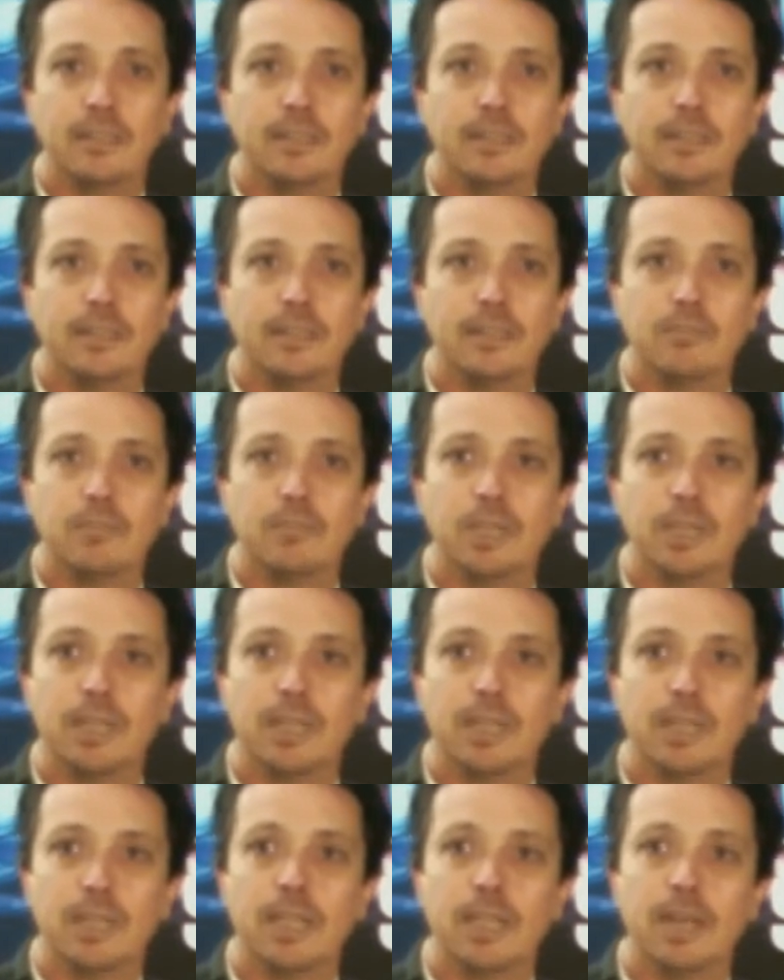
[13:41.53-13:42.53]
Uh, we
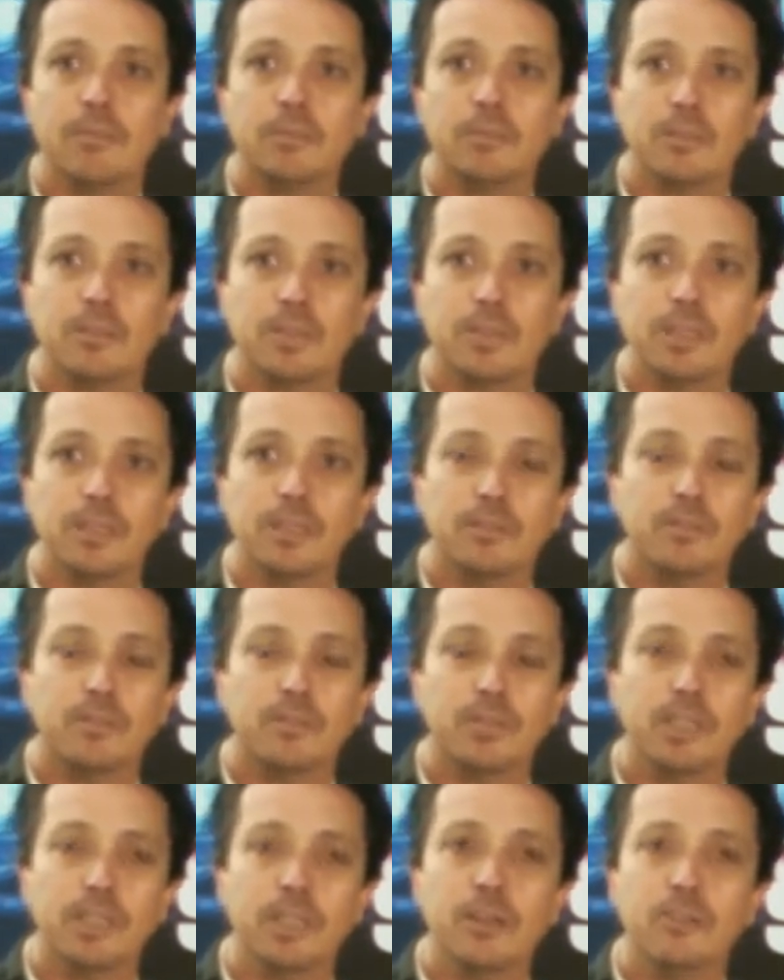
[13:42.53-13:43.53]
can link up to the, the
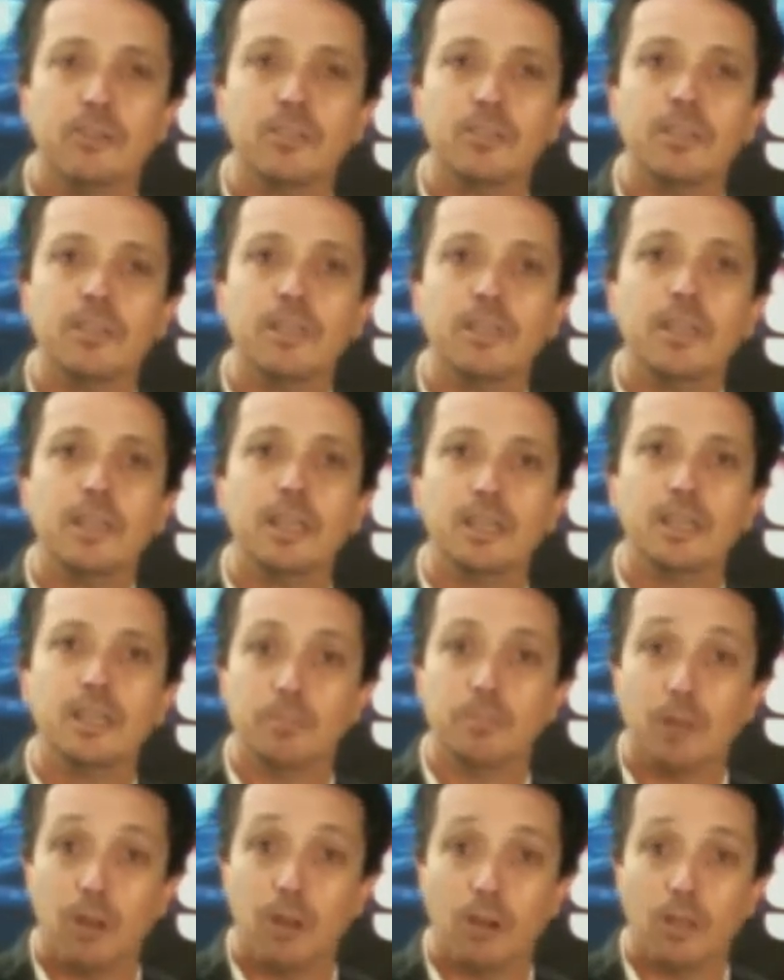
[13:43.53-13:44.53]
videos in the
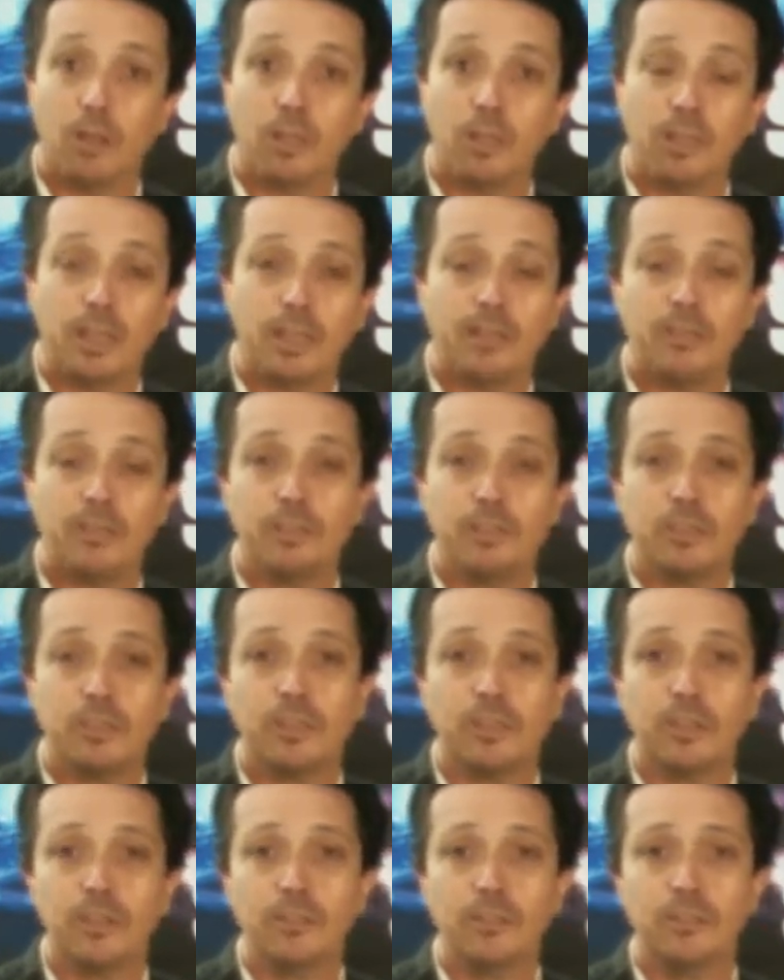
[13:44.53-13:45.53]
blog at the end of the
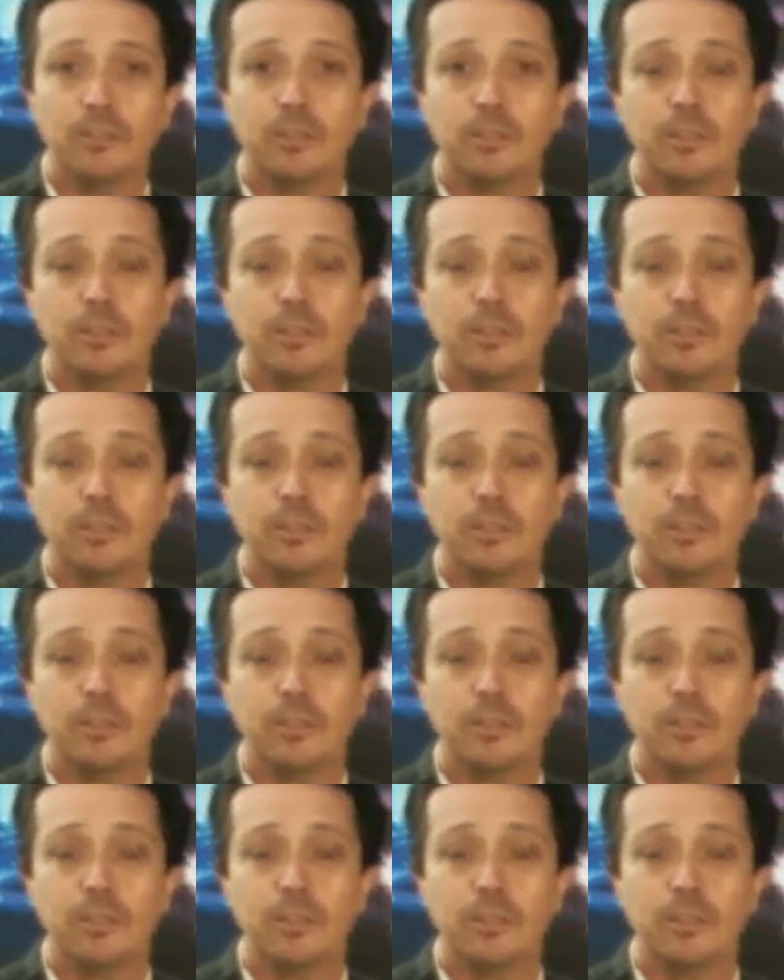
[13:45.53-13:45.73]
show.